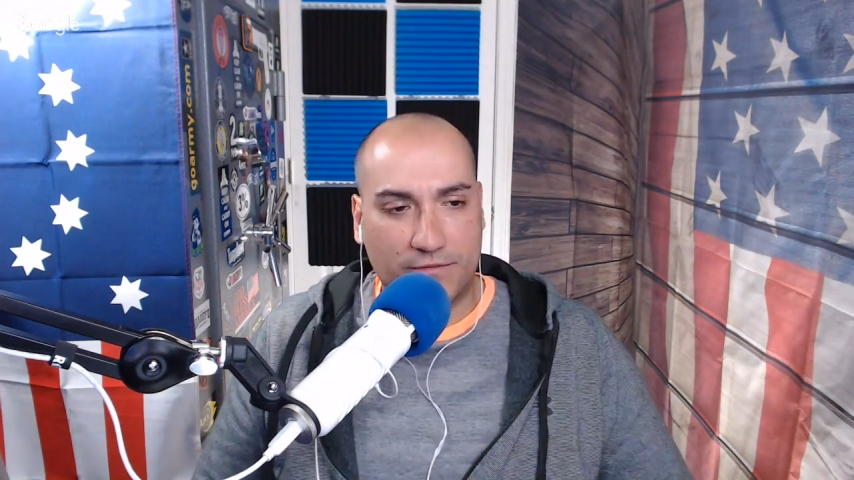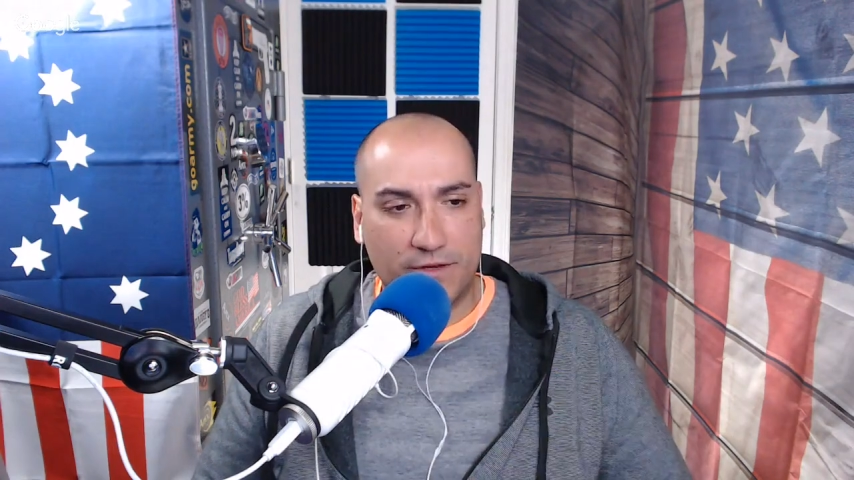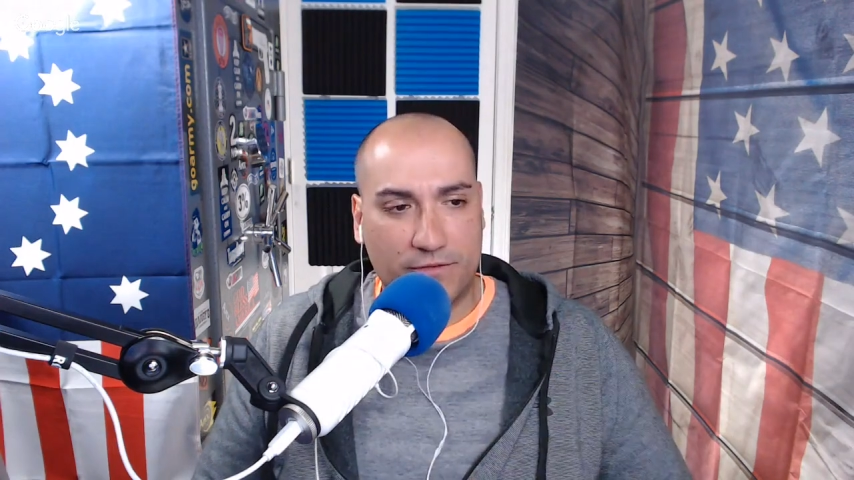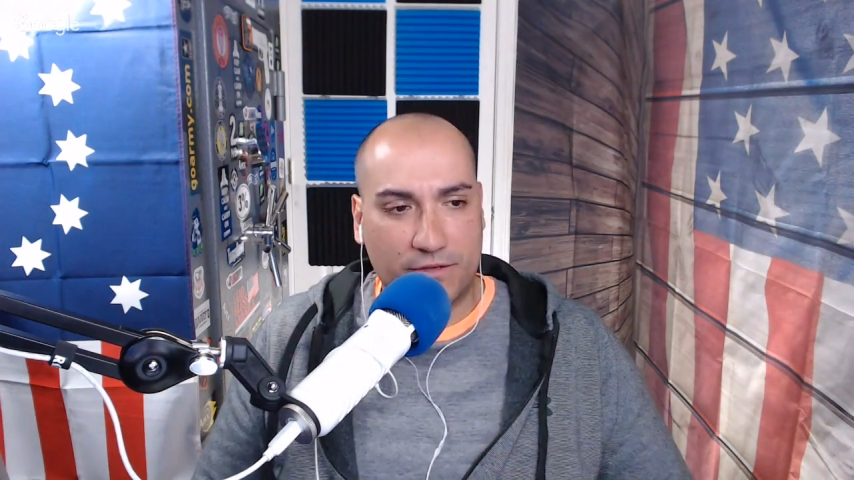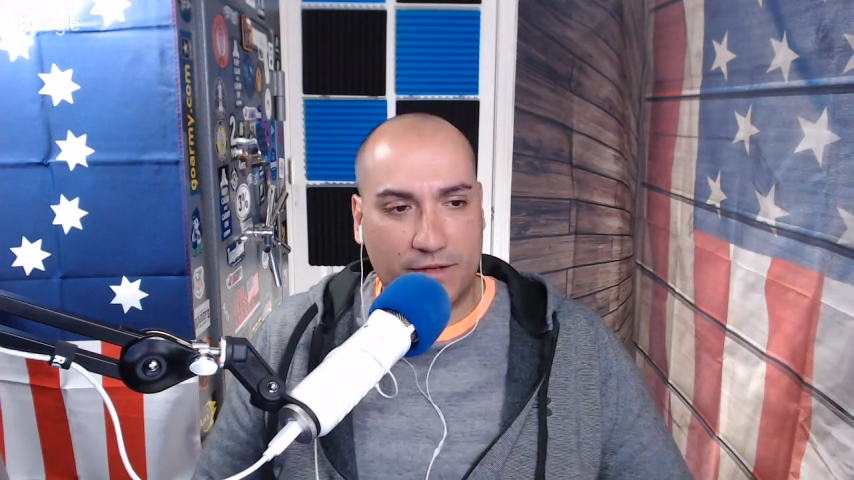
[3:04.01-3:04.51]
I've
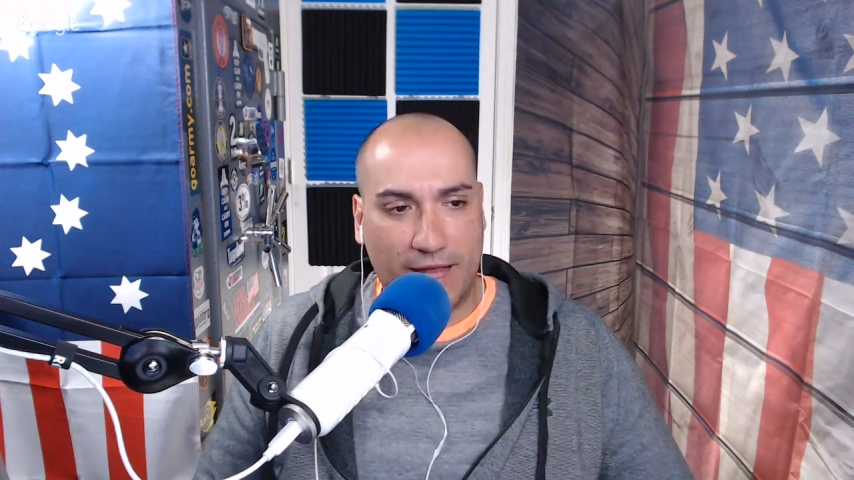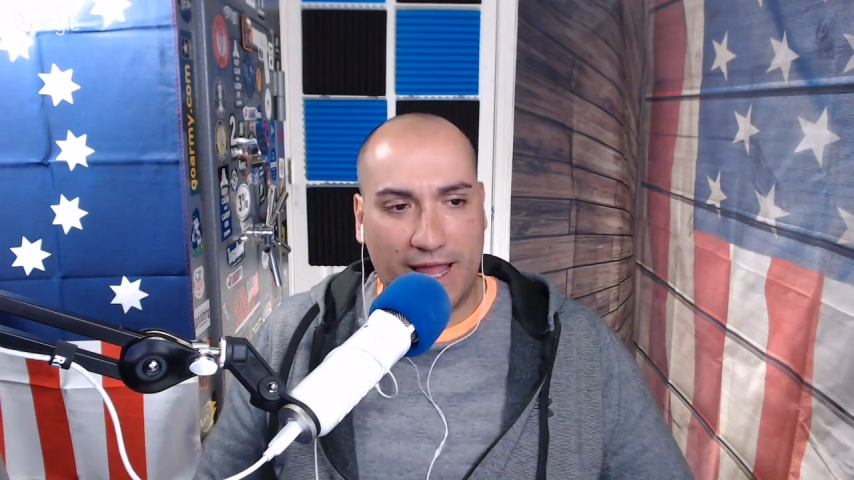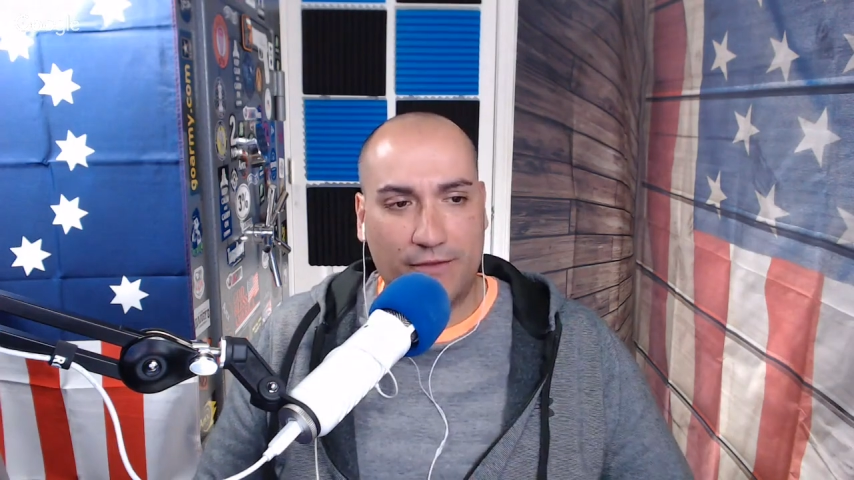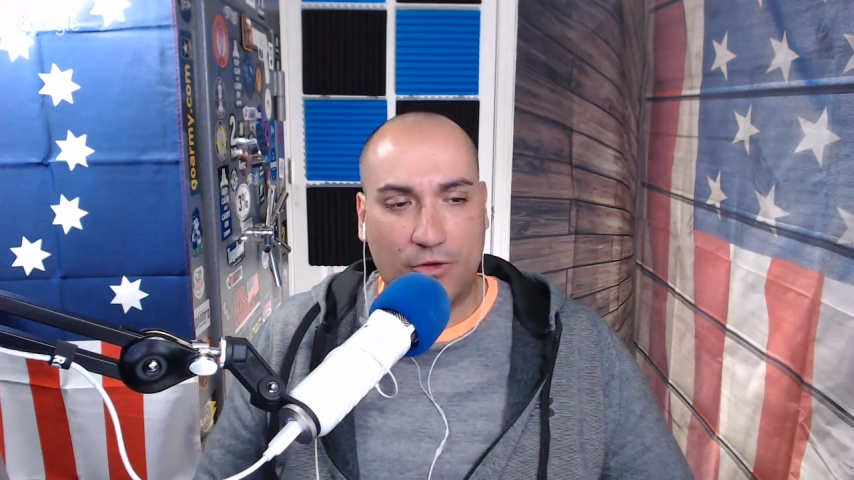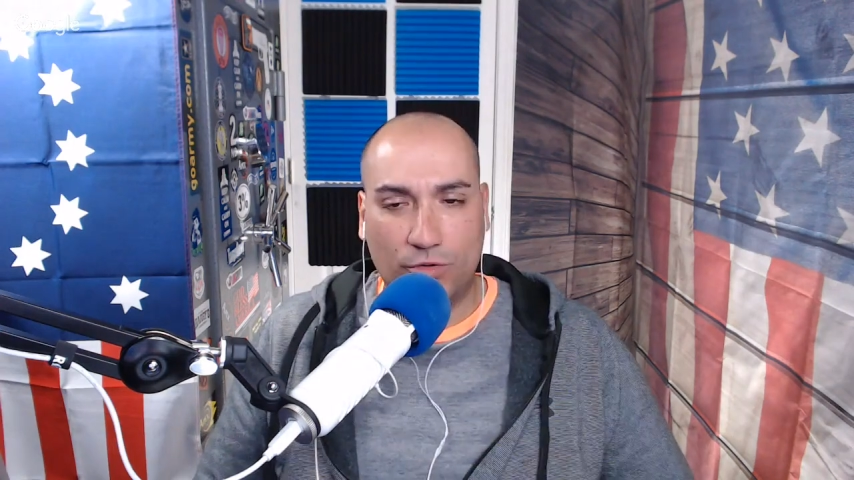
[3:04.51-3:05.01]
never
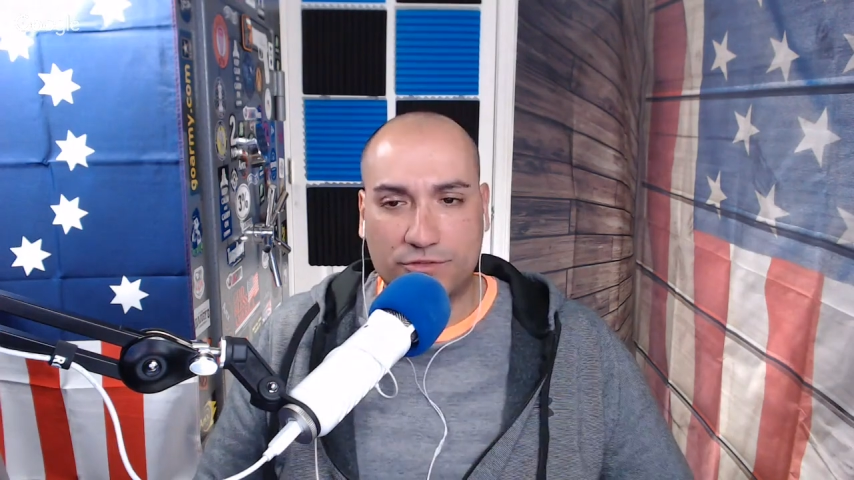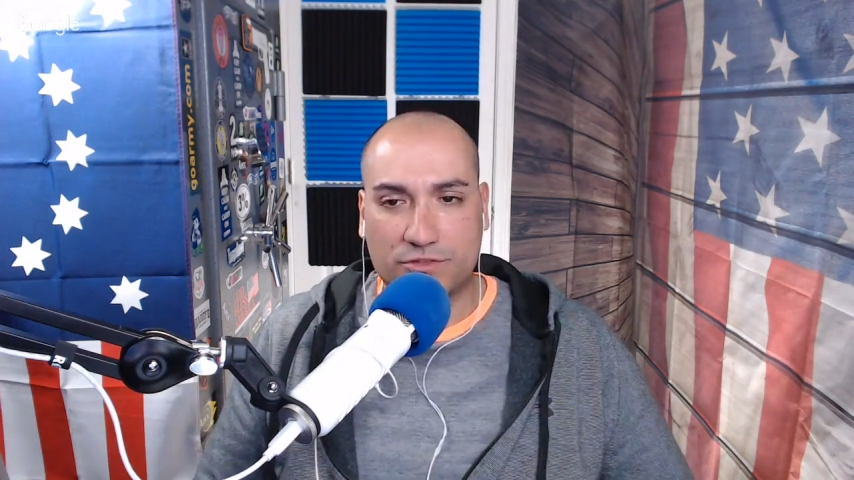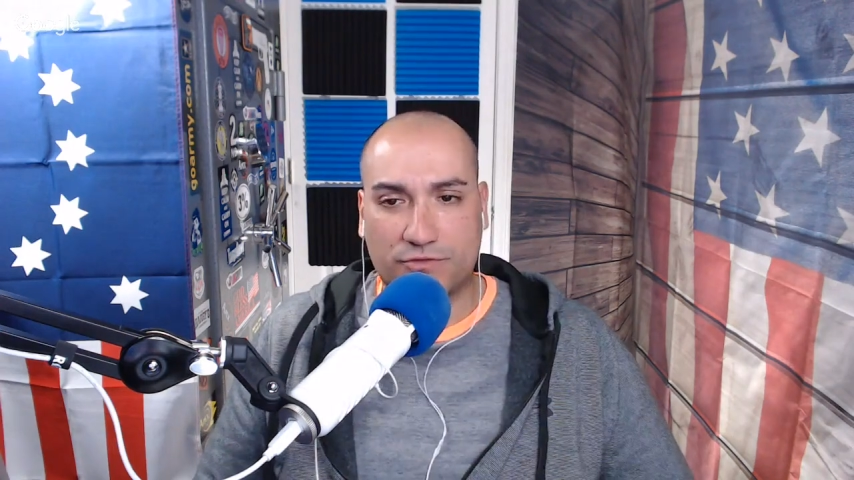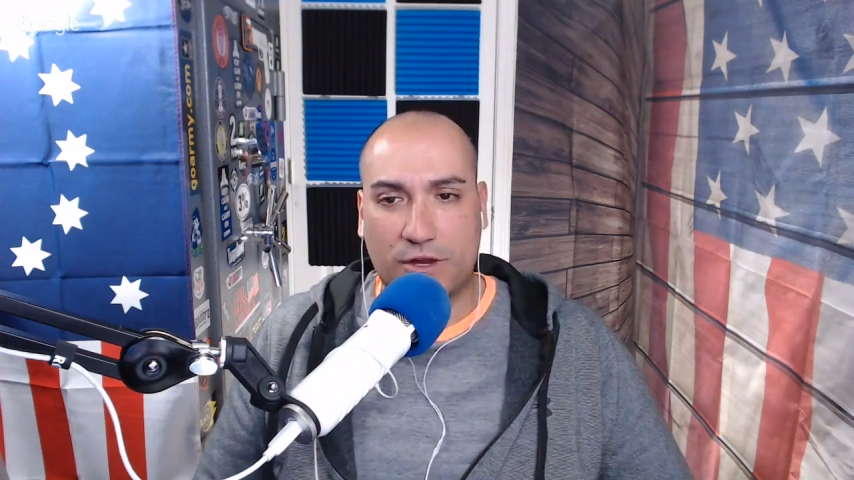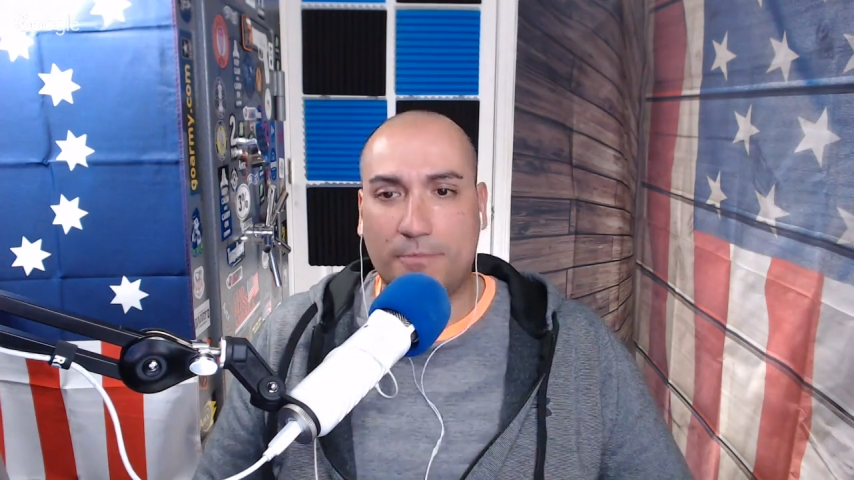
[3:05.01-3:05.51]
had
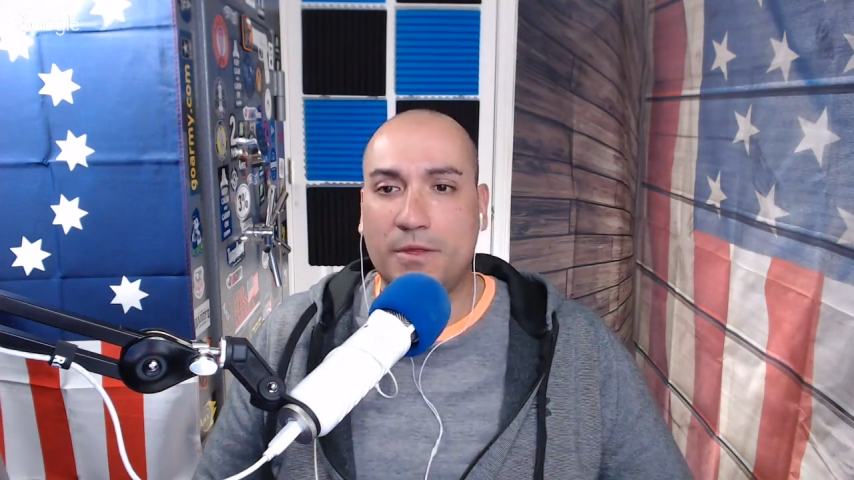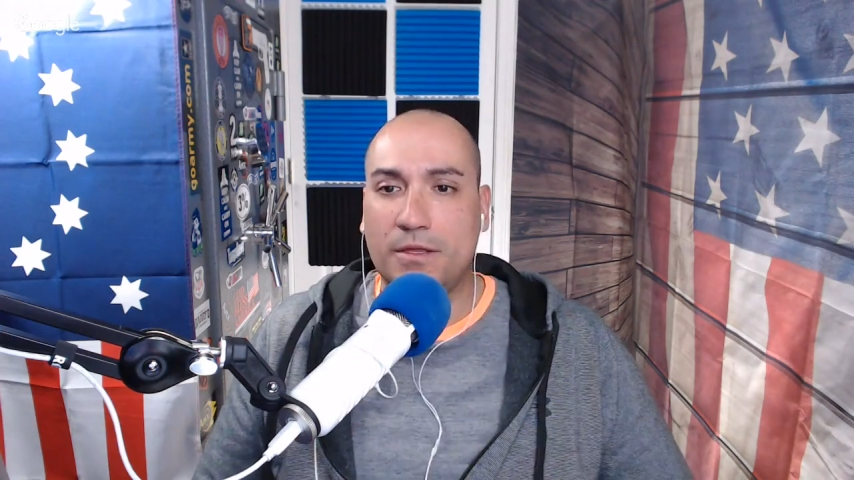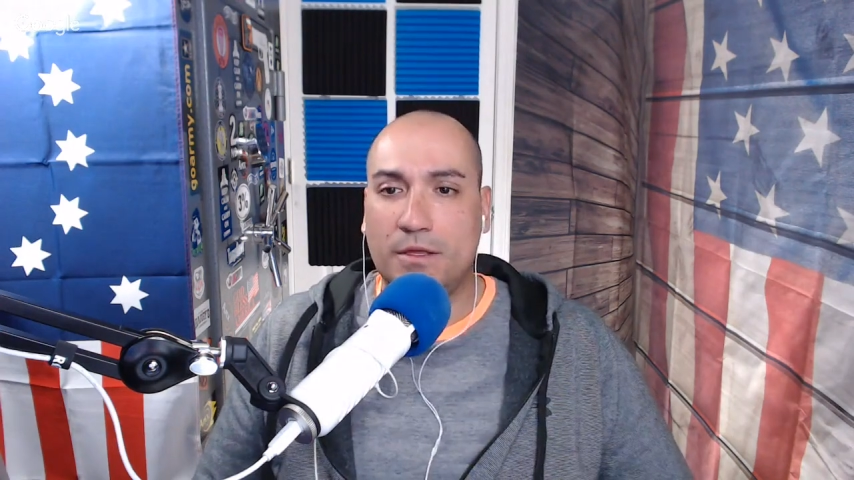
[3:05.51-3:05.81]
holsters from.